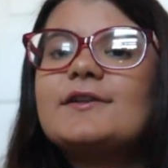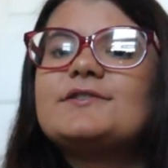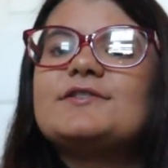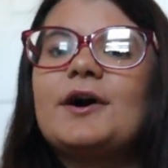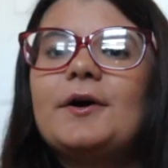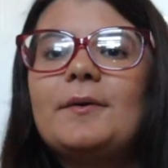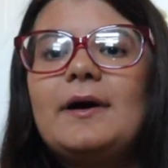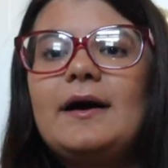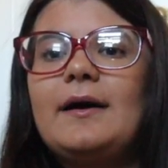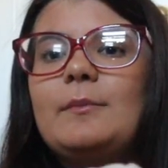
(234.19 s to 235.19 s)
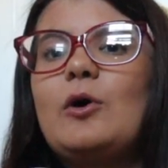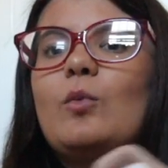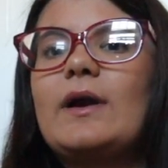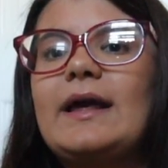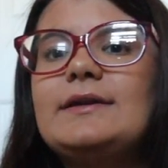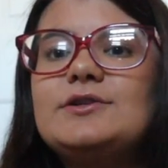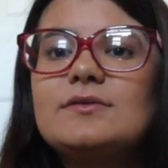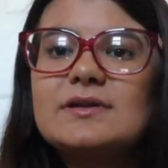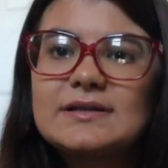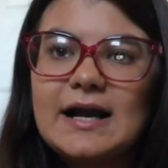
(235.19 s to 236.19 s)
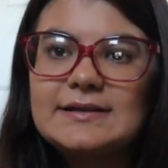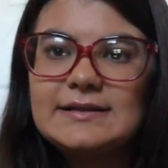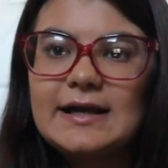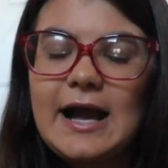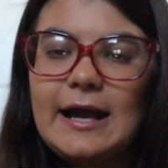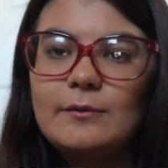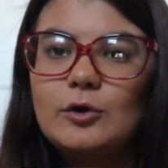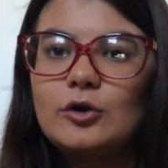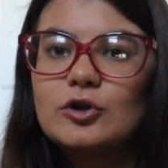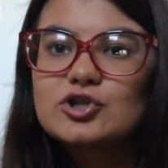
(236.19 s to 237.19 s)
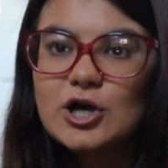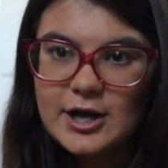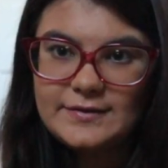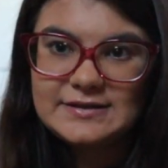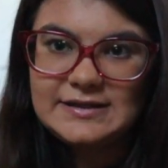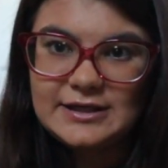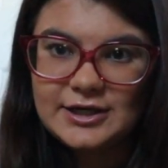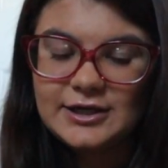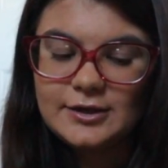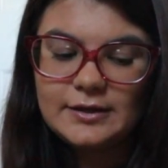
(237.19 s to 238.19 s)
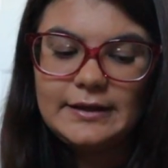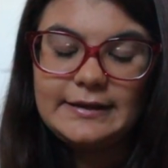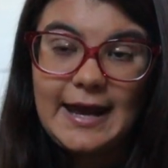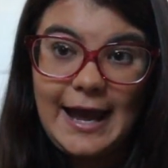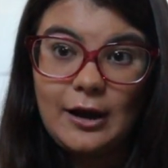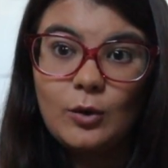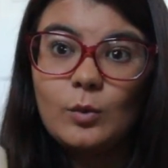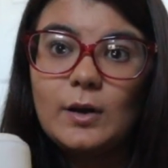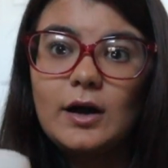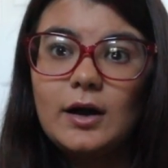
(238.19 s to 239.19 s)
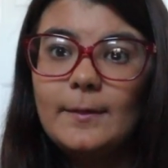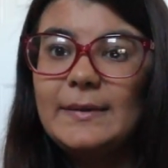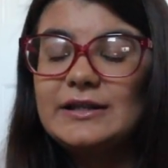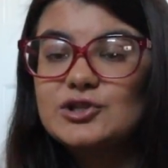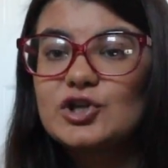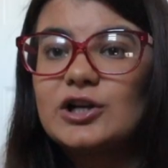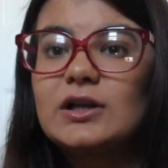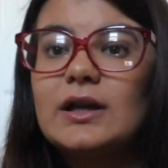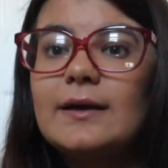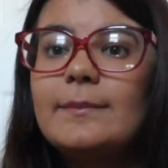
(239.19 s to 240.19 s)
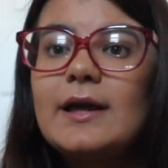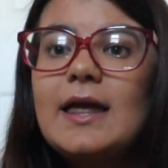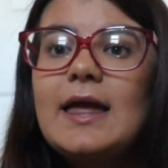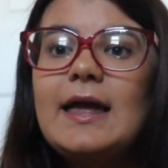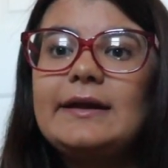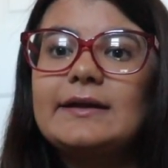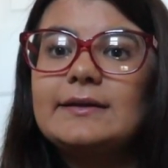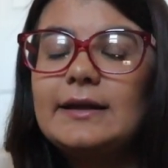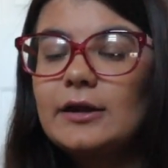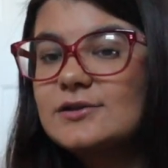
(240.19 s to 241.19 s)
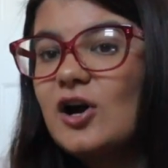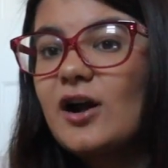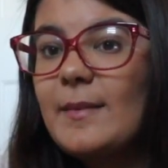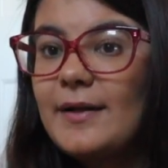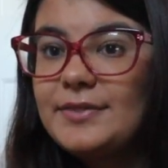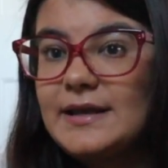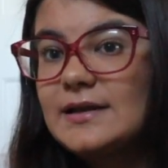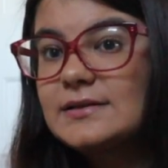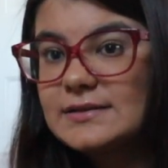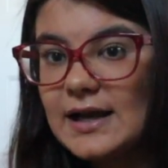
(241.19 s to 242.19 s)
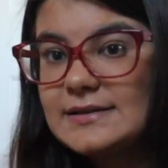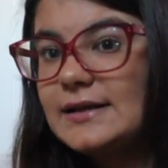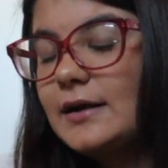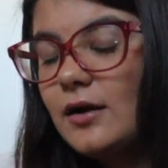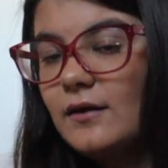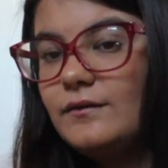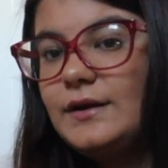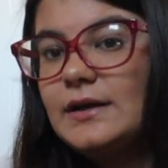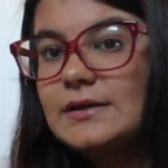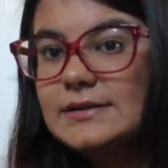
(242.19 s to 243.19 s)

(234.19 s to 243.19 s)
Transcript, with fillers: So um, when I do the sizing, I will try on the sneaker now, um, insert a clip, and then I'll talk about the sizing of the